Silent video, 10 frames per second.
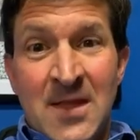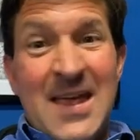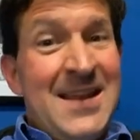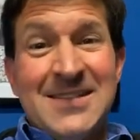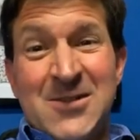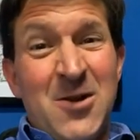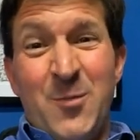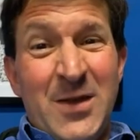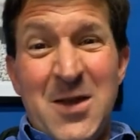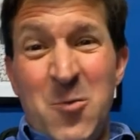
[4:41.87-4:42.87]
It is going to
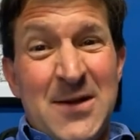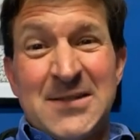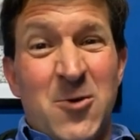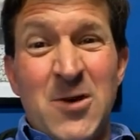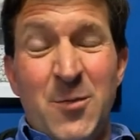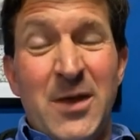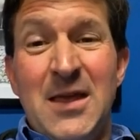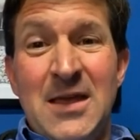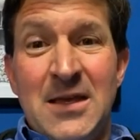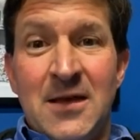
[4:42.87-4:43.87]
be what it's going to
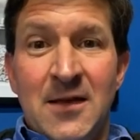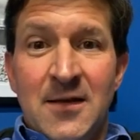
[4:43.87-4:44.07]
be.